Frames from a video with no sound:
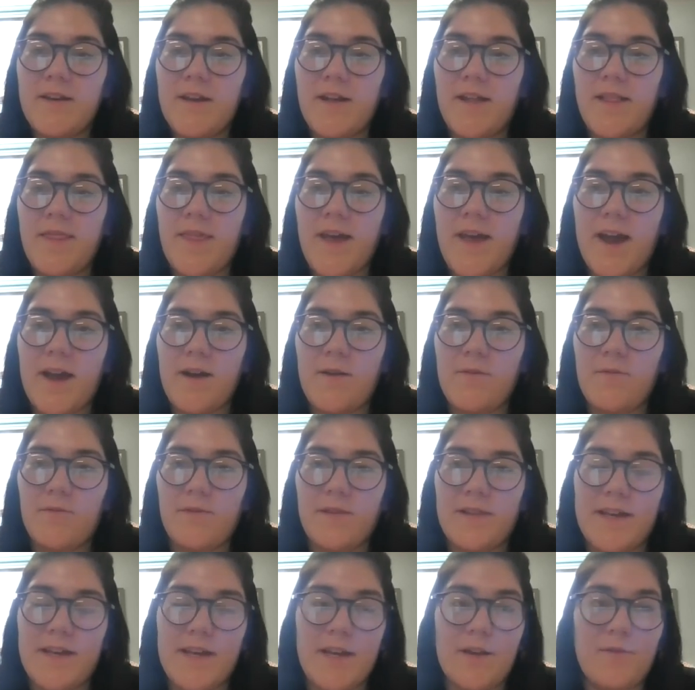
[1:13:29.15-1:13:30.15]
That
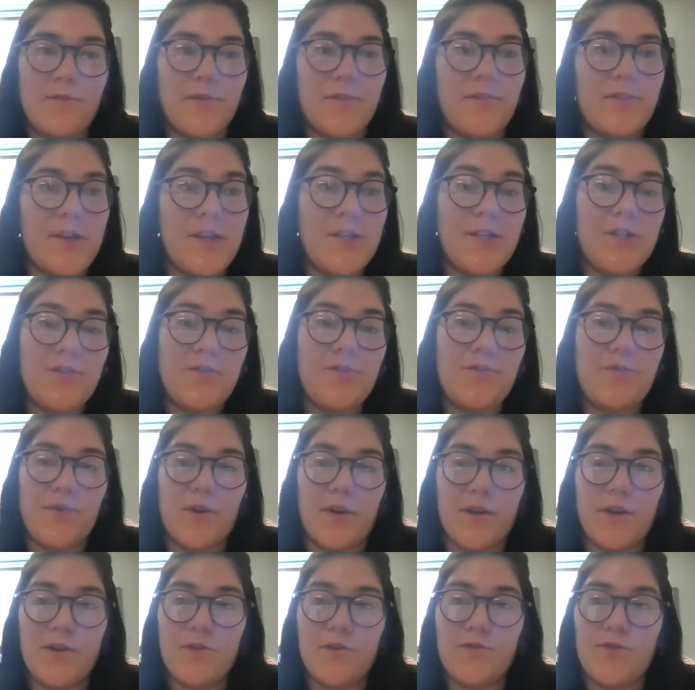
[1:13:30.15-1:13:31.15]
link will send you to our
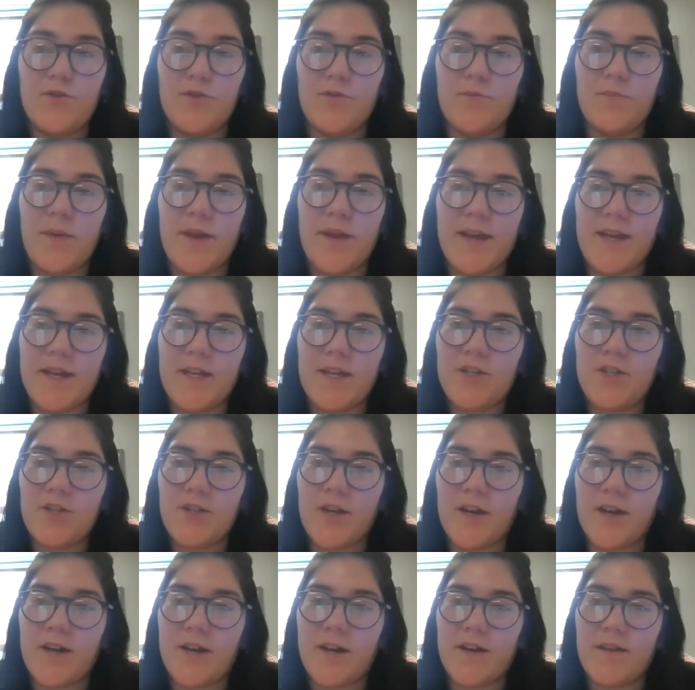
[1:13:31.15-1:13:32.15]
YouTube page.
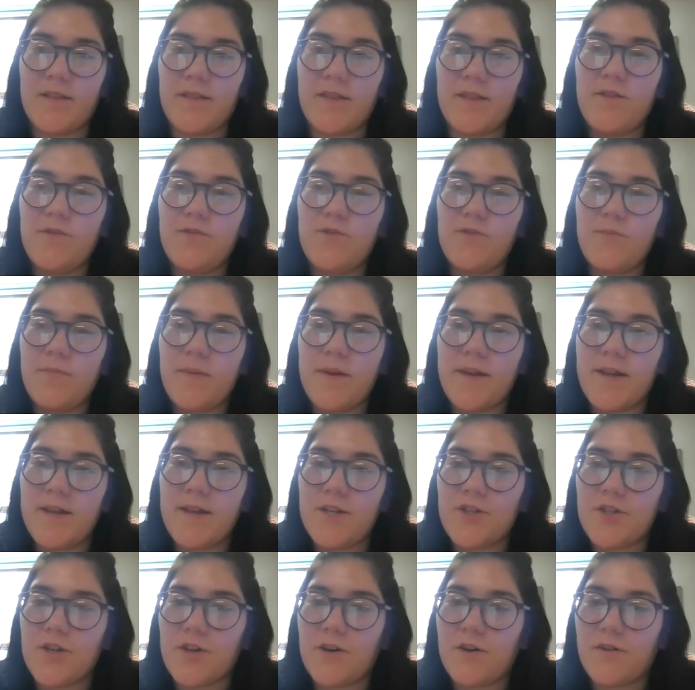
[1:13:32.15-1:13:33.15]
The YouTube
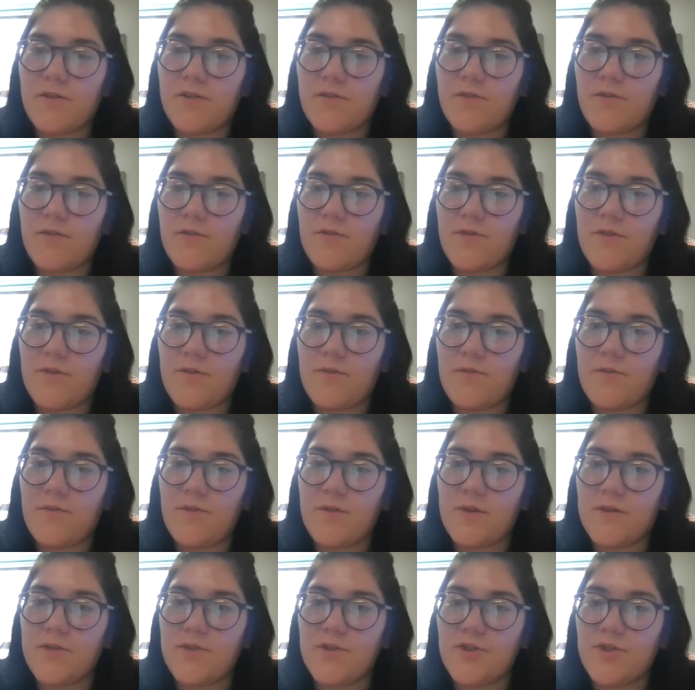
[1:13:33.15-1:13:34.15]
page
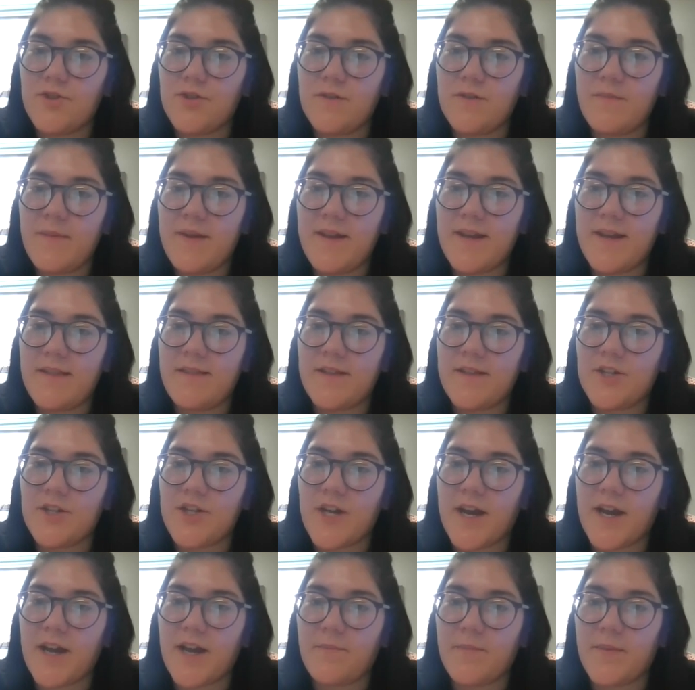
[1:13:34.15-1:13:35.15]
also should be in the
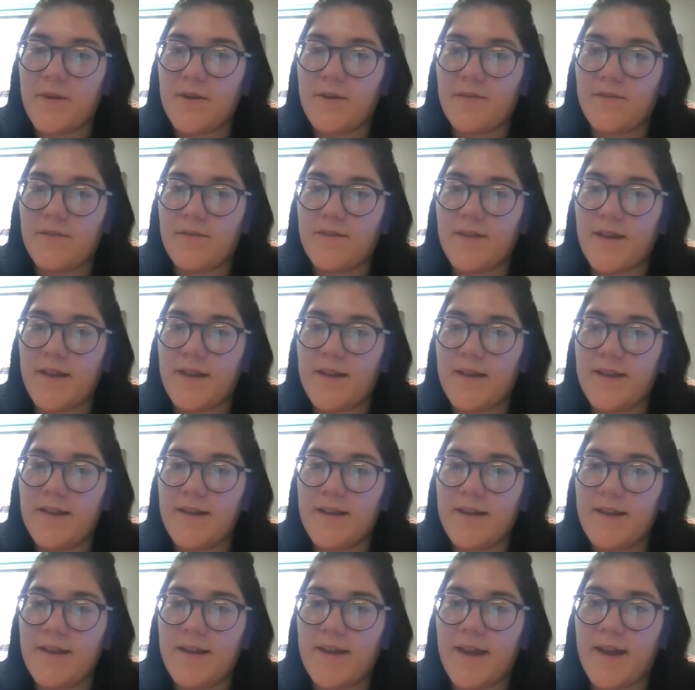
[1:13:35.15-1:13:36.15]
chat, but I'll send it
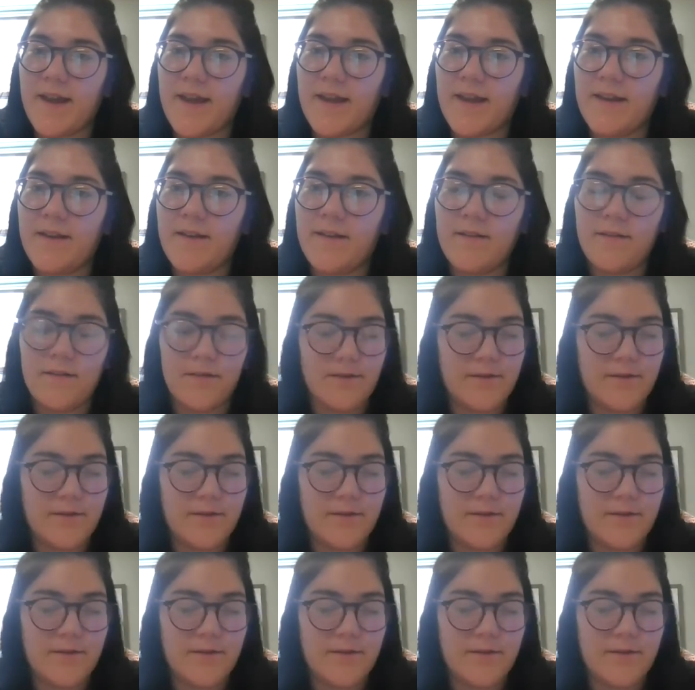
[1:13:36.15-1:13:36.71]
again.